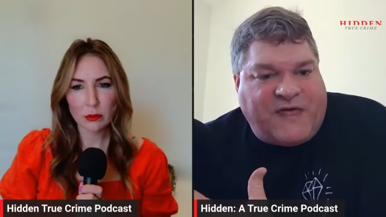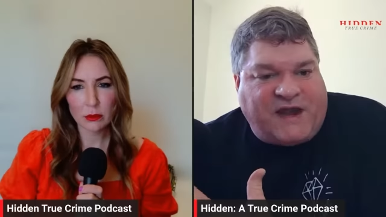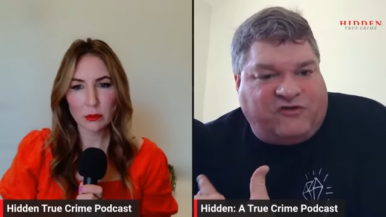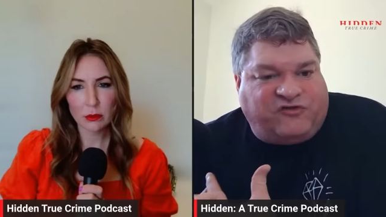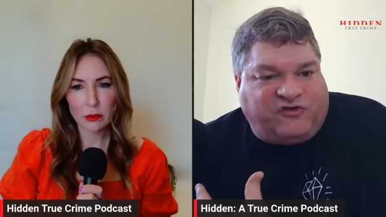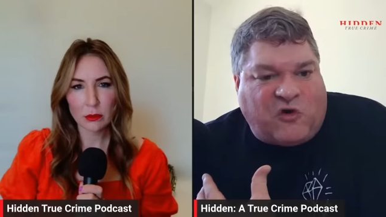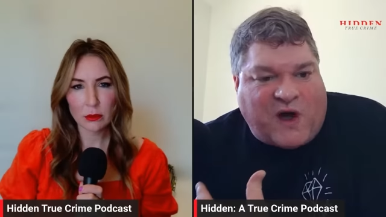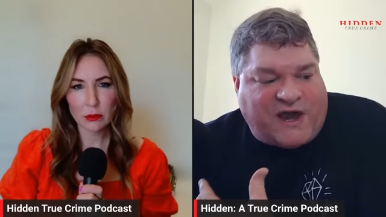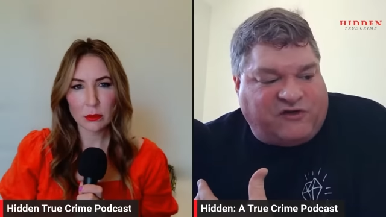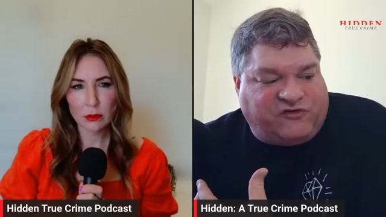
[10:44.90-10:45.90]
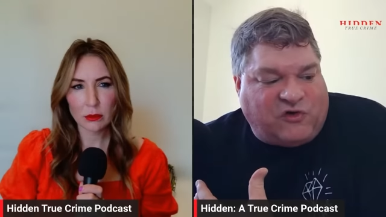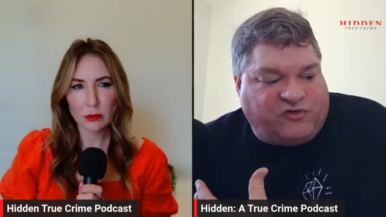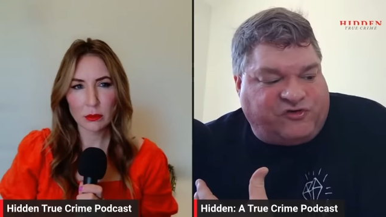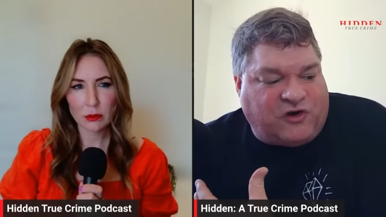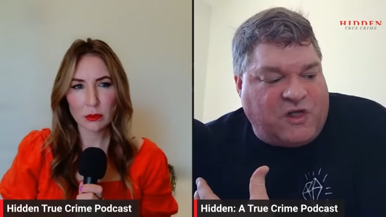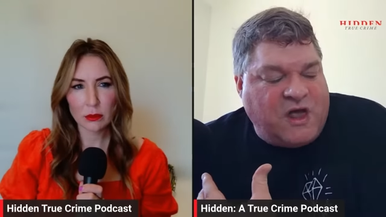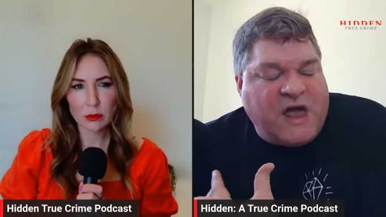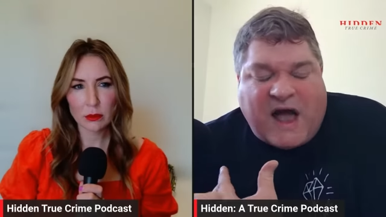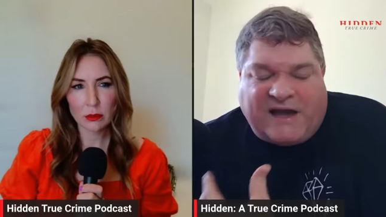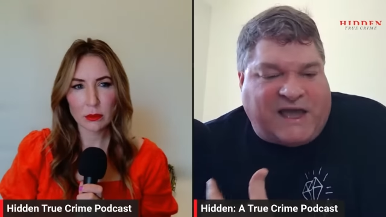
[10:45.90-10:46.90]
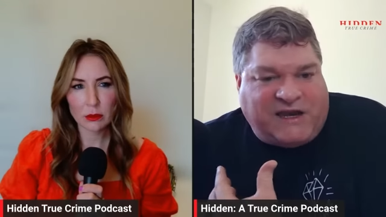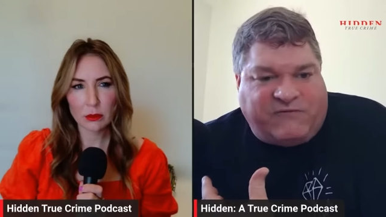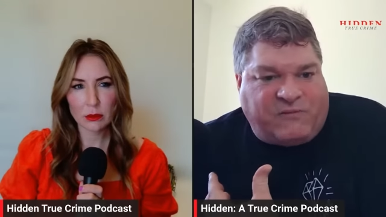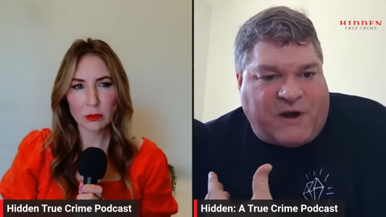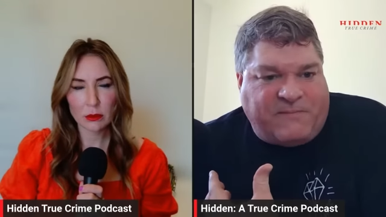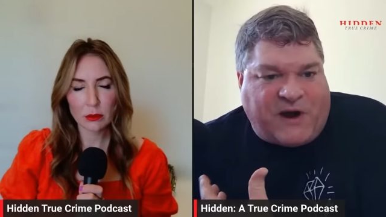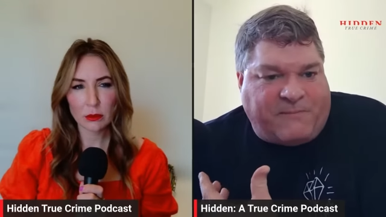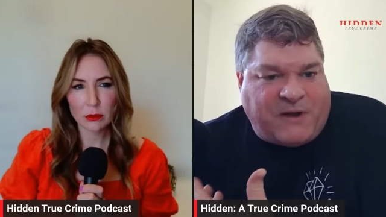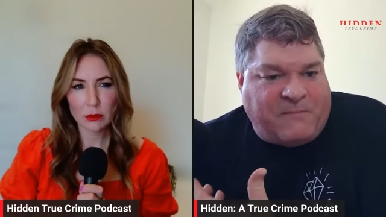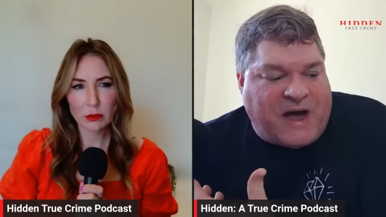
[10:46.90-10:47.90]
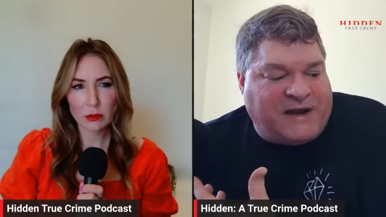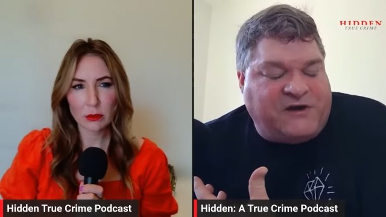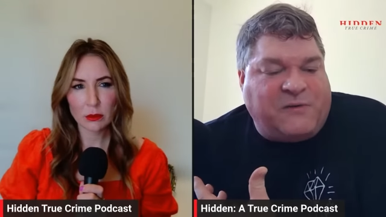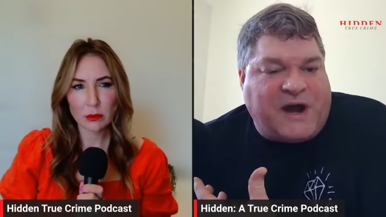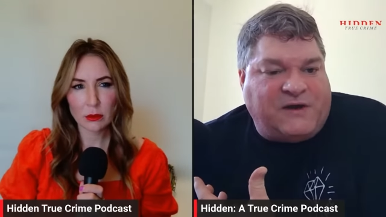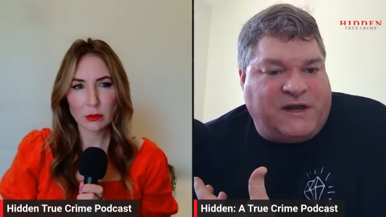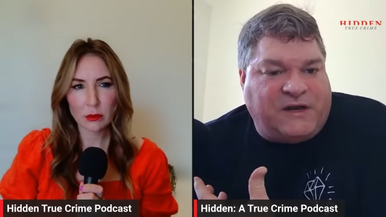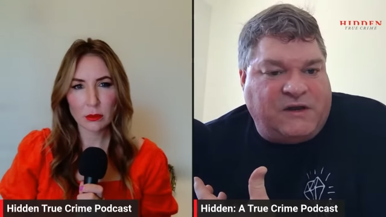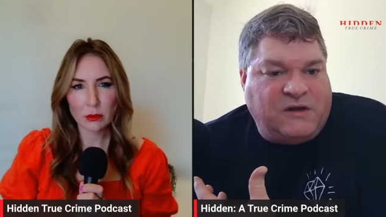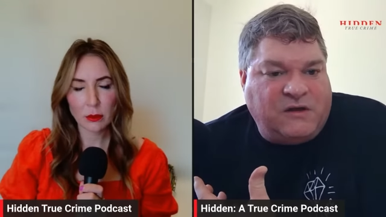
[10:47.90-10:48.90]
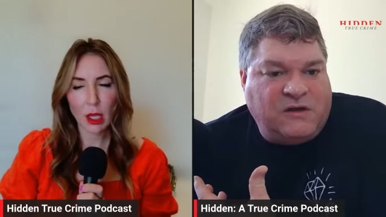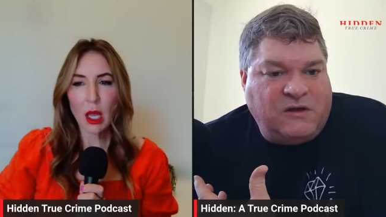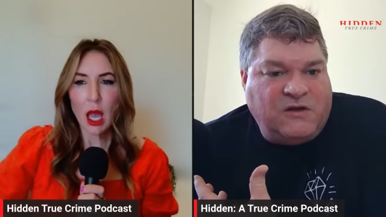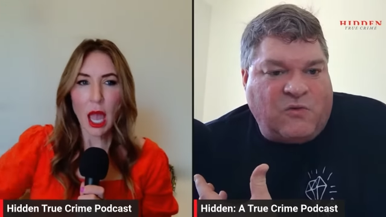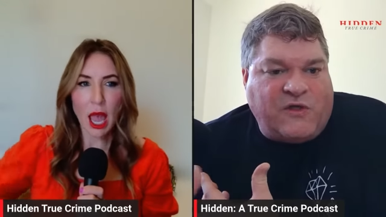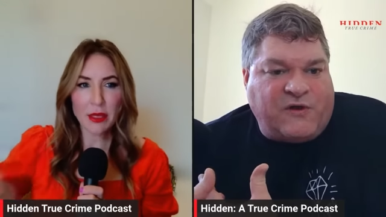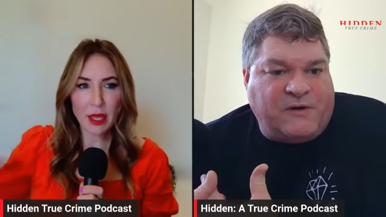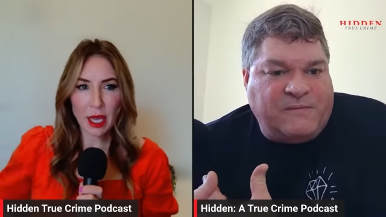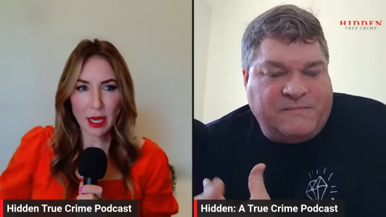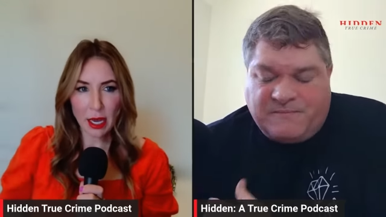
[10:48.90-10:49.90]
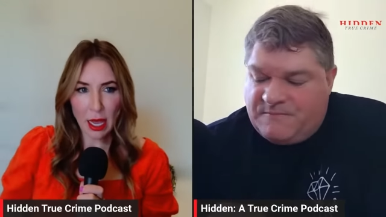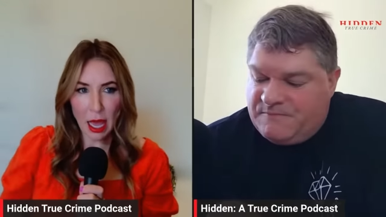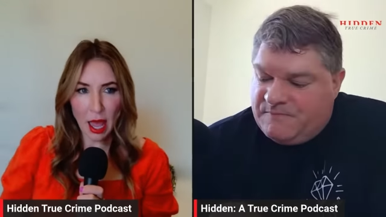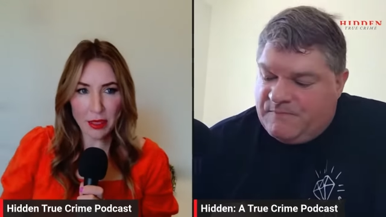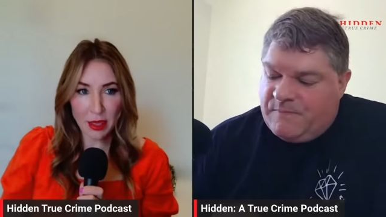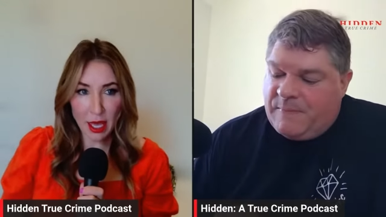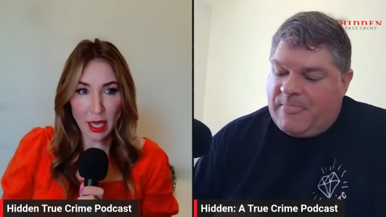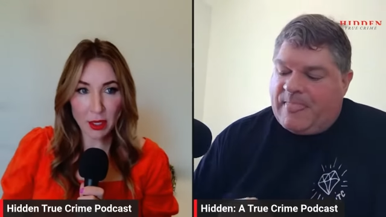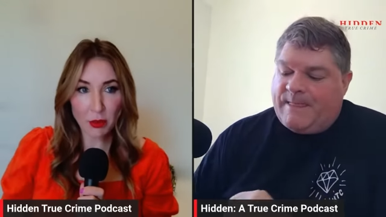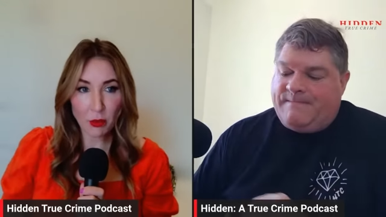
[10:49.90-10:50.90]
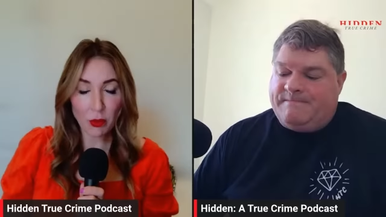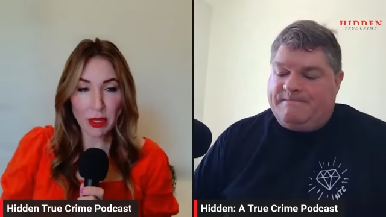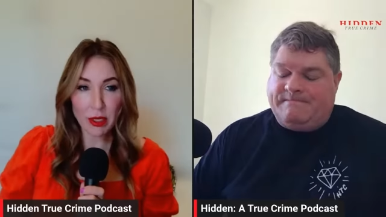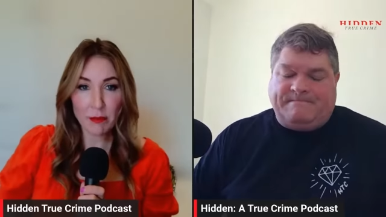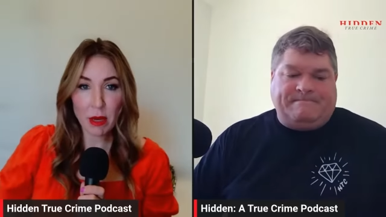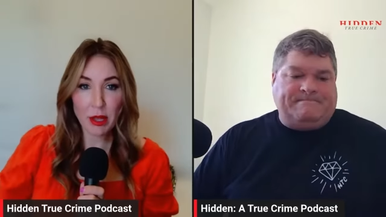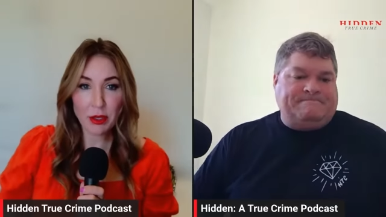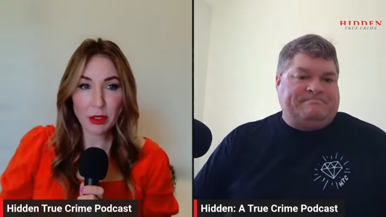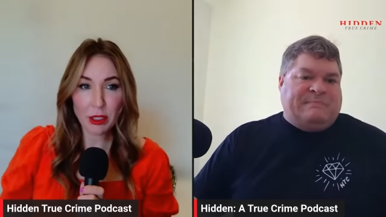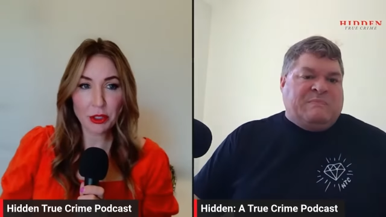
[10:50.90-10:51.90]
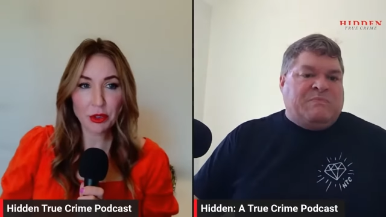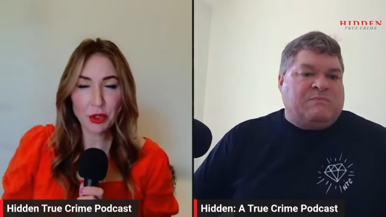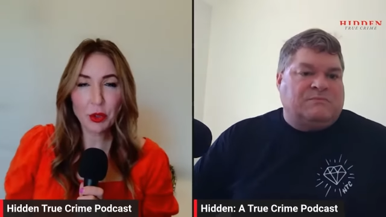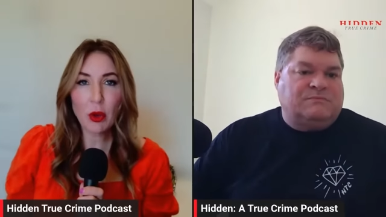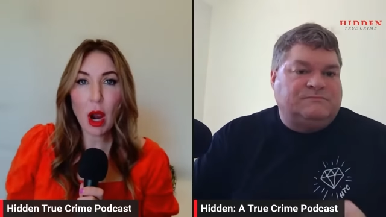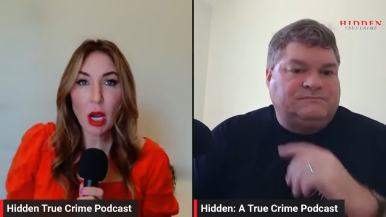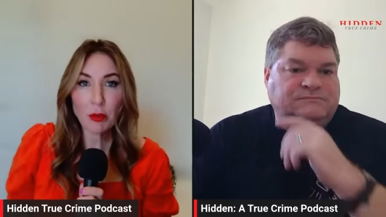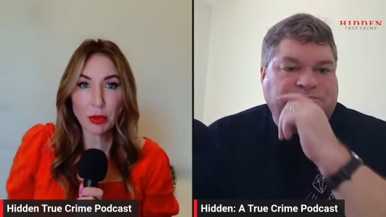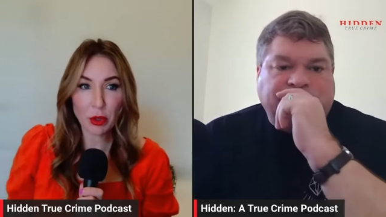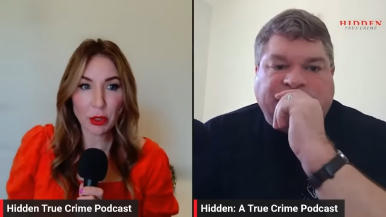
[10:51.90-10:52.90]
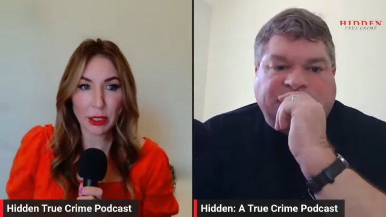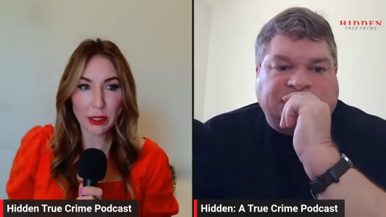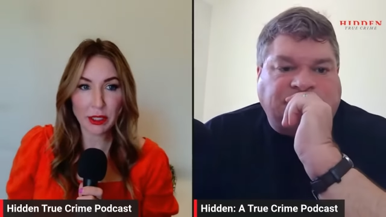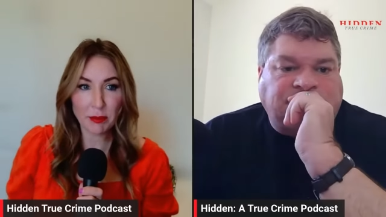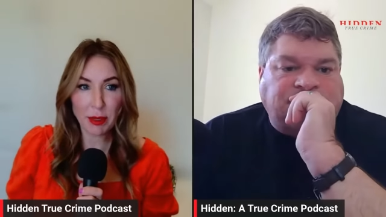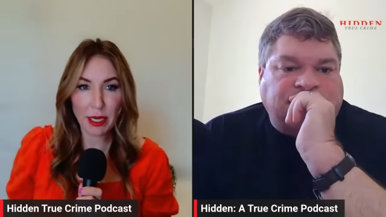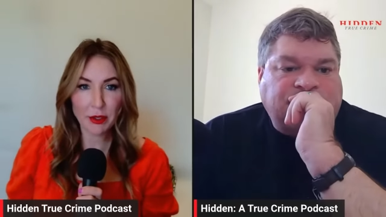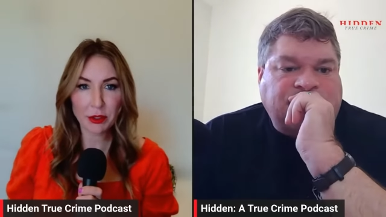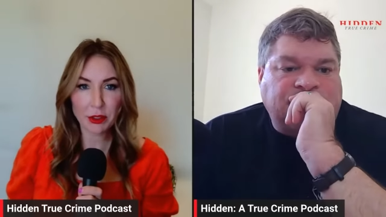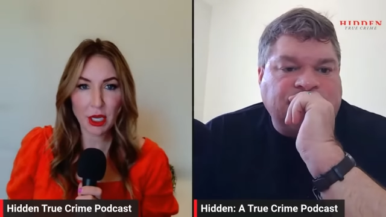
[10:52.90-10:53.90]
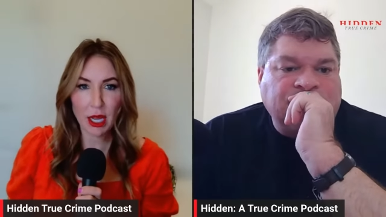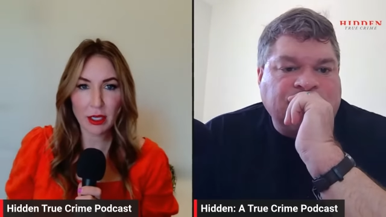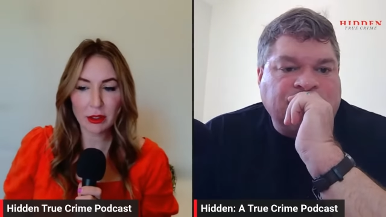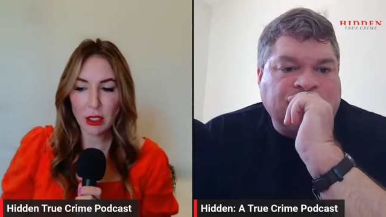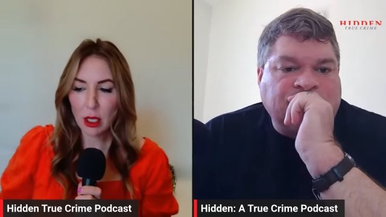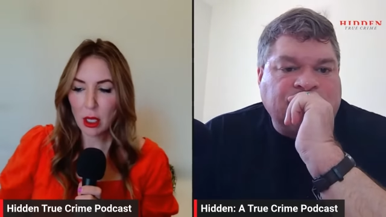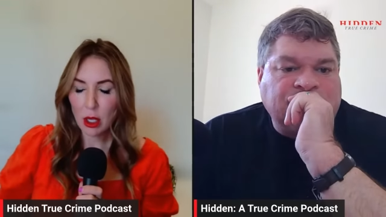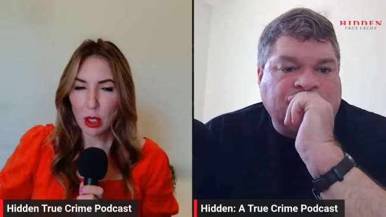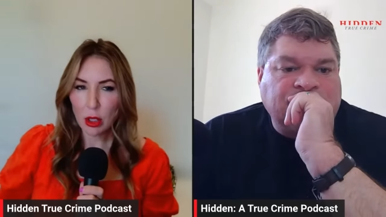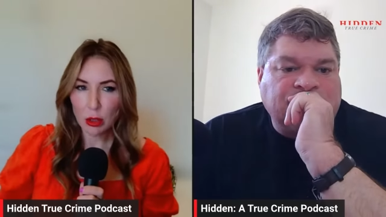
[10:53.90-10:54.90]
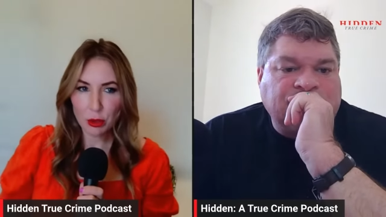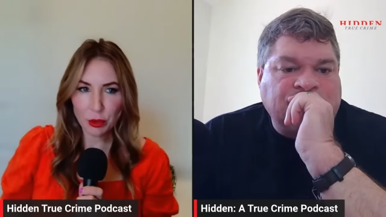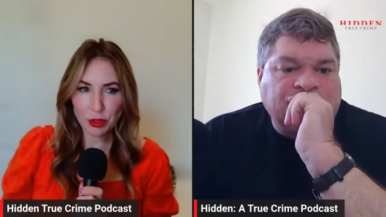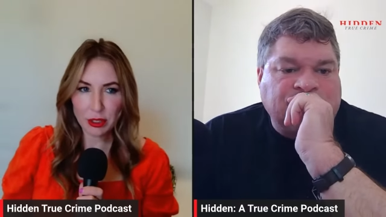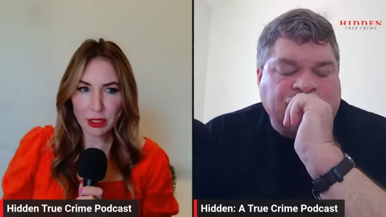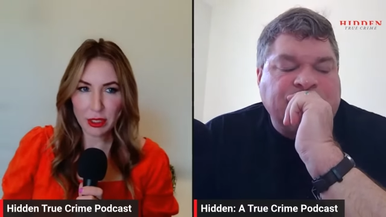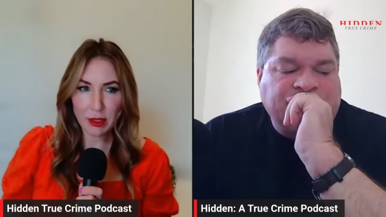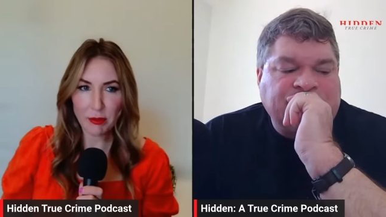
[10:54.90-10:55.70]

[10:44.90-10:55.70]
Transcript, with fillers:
Speaker 1: That is so antisocial. I can't even wrap my mind around it. Whether- and then,
Speaker 2: and then, when the mother is too heartbroken to bathe her child, Lucy